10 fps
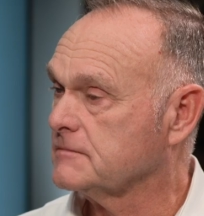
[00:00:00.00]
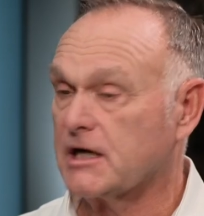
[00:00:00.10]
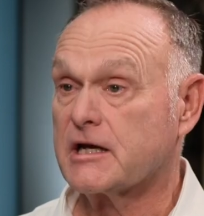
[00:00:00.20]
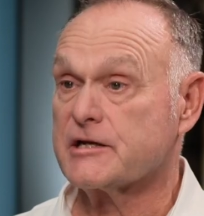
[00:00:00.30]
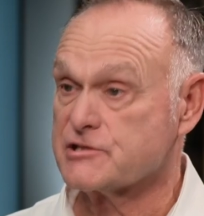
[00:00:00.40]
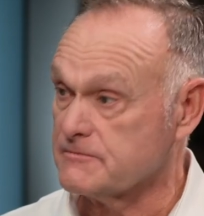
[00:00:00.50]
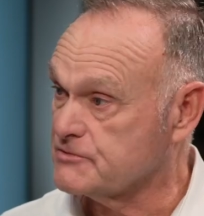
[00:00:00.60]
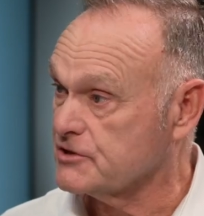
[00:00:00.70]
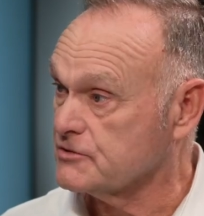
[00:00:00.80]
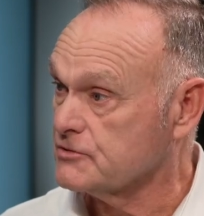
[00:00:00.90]

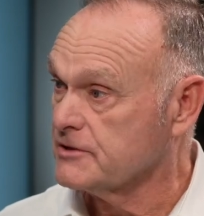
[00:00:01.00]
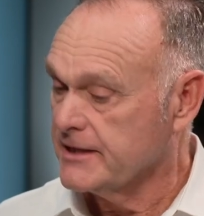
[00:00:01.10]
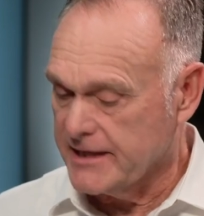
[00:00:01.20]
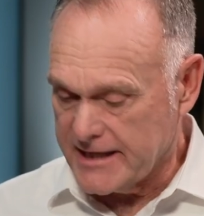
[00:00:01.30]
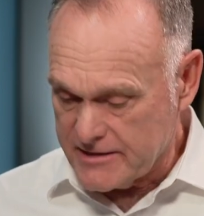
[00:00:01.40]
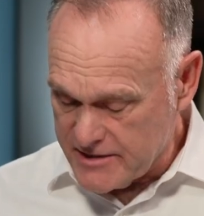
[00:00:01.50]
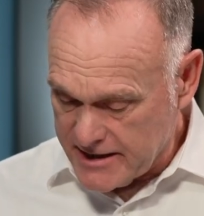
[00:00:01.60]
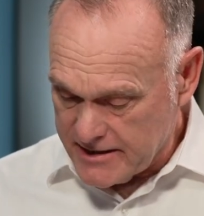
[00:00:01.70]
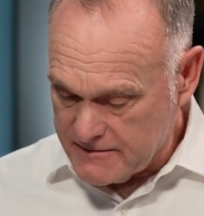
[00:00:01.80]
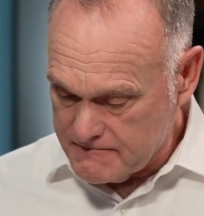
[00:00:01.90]
accustomed to, and
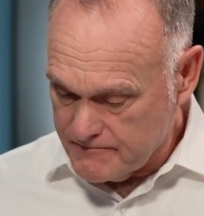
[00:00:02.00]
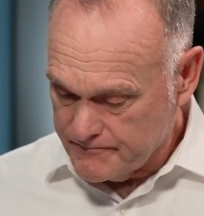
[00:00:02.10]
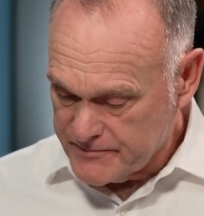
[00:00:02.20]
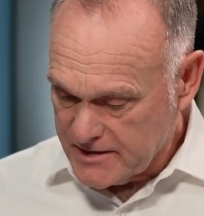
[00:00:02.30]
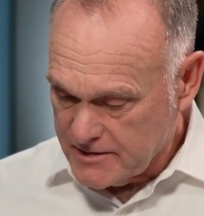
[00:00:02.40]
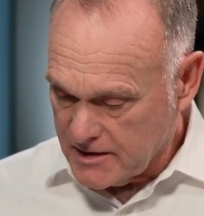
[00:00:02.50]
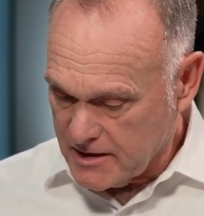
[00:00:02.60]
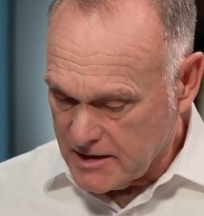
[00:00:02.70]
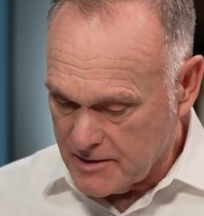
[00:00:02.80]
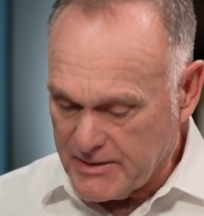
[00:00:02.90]
then
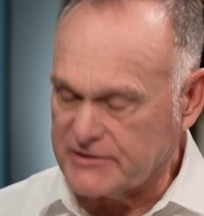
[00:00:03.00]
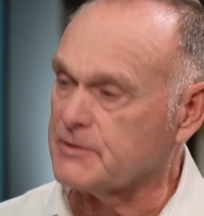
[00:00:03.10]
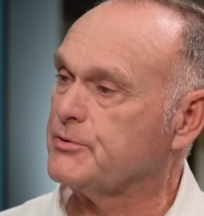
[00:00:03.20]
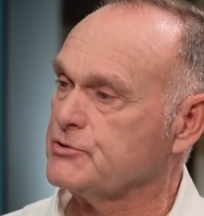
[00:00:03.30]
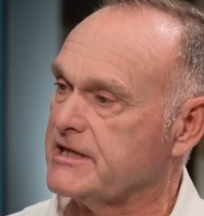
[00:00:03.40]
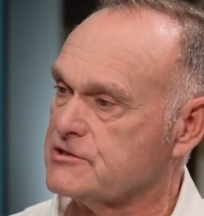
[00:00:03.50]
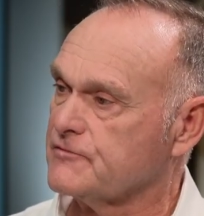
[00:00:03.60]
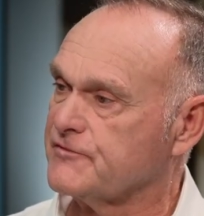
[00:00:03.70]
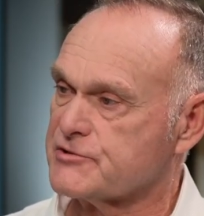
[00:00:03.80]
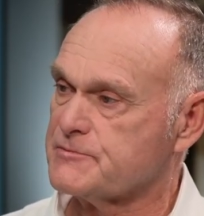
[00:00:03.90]
about the
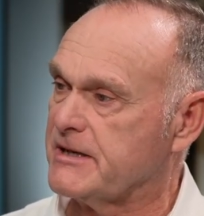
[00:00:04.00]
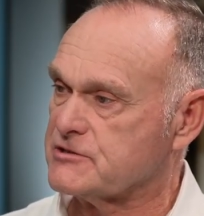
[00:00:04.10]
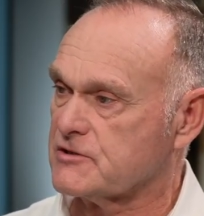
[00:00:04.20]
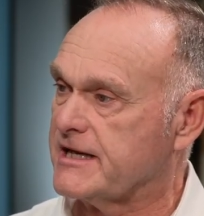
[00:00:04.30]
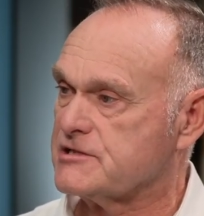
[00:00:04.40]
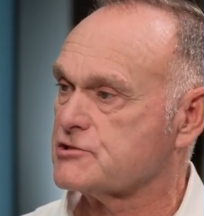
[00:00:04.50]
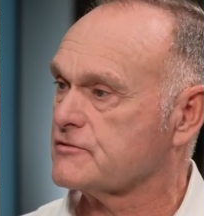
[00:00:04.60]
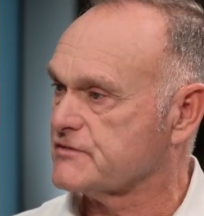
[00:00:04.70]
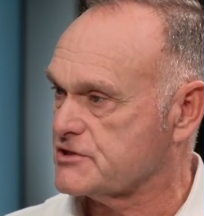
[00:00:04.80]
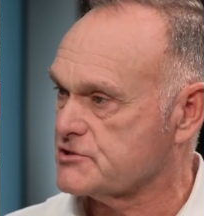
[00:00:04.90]
potential for specialized
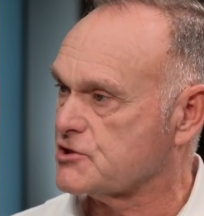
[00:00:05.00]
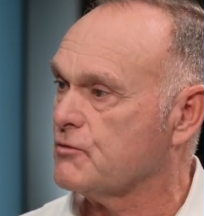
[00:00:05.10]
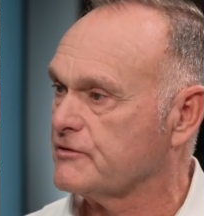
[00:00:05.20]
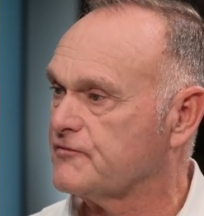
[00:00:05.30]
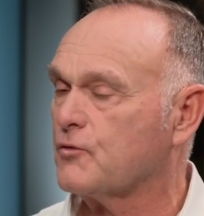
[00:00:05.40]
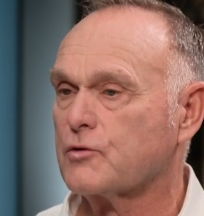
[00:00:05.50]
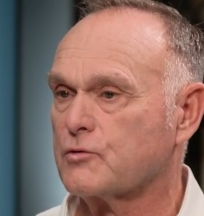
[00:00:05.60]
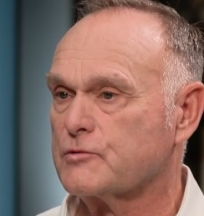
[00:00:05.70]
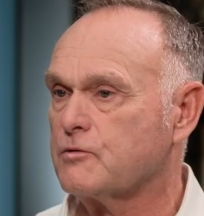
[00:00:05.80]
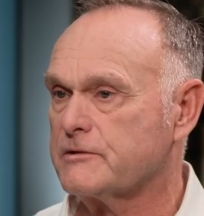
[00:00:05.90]
services going
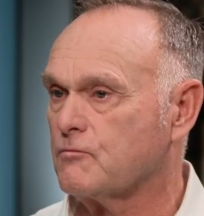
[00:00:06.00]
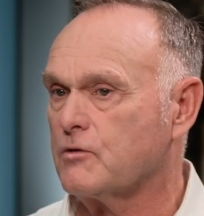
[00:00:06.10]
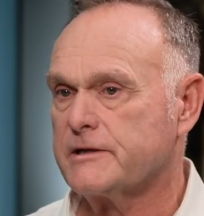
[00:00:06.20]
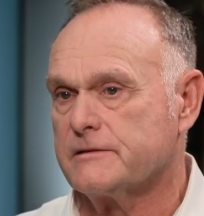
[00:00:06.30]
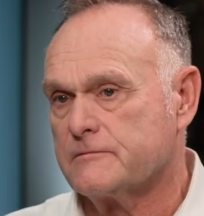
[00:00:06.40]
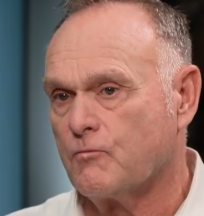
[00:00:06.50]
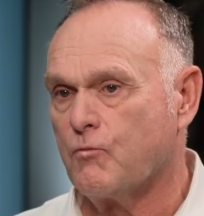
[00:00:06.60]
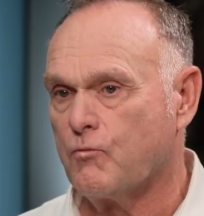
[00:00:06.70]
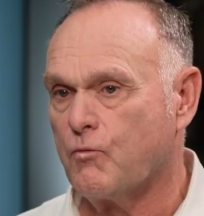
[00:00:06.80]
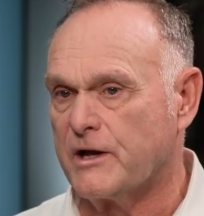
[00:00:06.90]
forward.
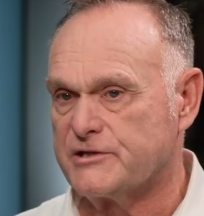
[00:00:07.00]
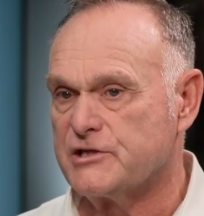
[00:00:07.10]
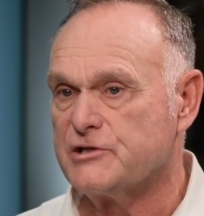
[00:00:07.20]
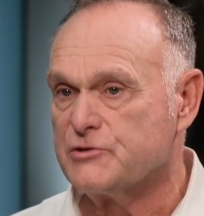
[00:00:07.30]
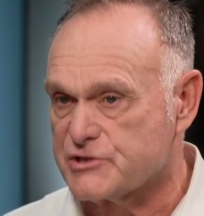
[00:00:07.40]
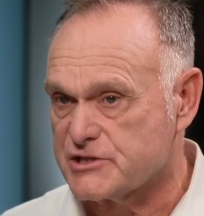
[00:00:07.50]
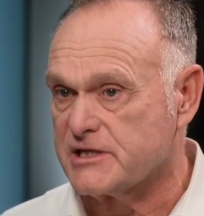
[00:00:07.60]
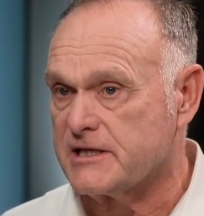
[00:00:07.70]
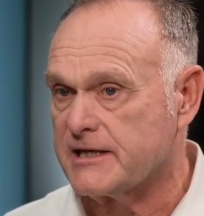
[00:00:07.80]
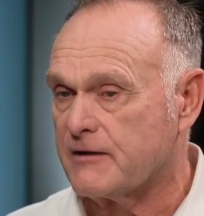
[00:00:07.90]
What do you
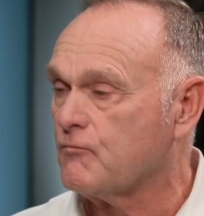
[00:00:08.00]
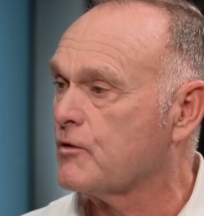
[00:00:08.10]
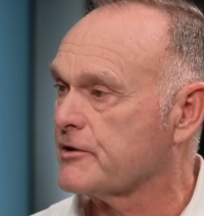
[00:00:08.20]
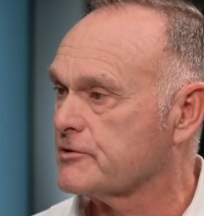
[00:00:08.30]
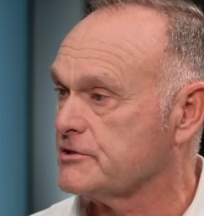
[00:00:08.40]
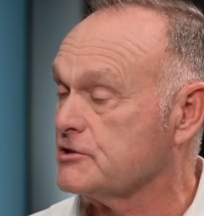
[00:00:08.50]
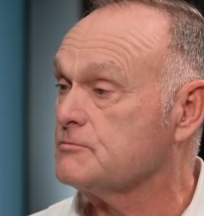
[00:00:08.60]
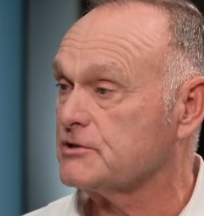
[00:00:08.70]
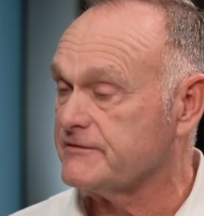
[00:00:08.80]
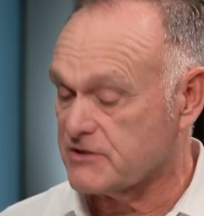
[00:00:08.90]
see, and where do
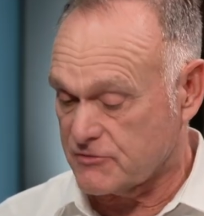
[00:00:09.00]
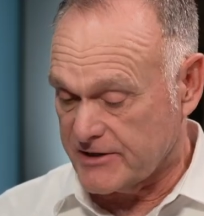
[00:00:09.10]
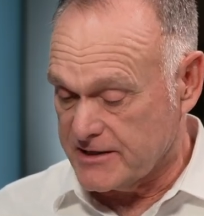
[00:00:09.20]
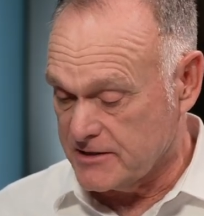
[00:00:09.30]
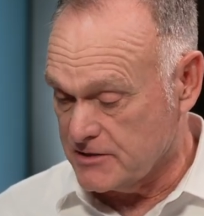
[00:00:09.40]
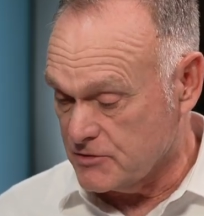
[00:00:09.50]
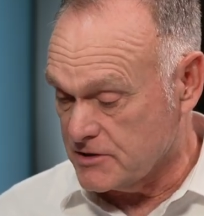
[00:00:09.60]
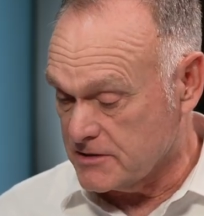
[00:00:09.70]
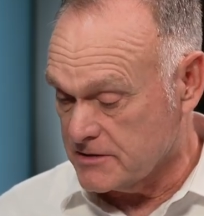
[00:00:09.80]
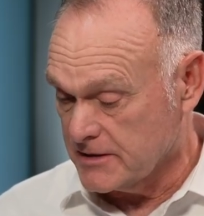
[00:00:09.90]
you believe the credit
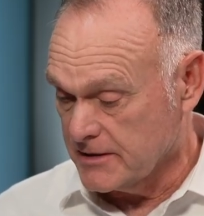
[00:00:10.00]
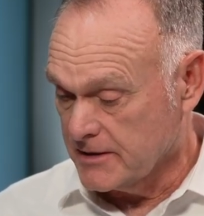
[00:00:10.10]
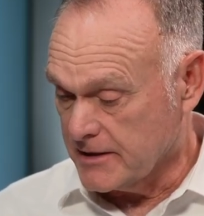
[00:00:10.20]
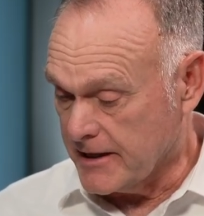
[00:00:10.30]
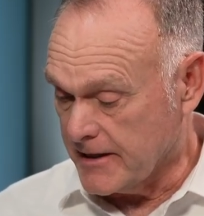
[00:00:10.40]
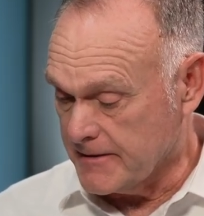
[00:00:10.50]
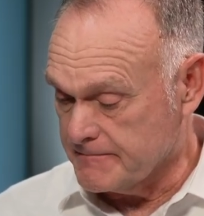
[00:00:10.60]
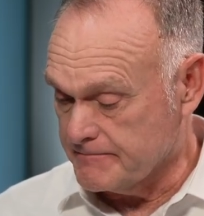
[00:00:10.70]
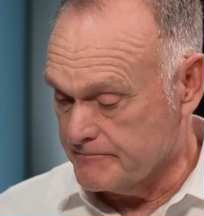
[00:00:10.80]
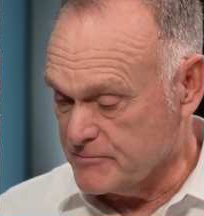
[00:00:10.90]
union
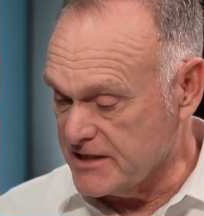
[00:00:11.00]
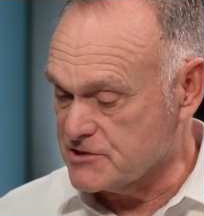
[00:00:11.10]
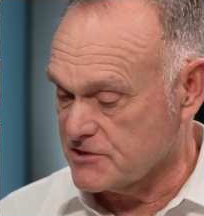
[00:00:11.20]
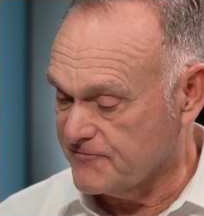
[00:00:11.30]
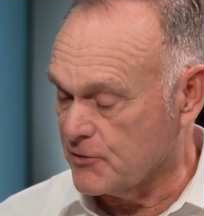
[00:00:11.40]
needs to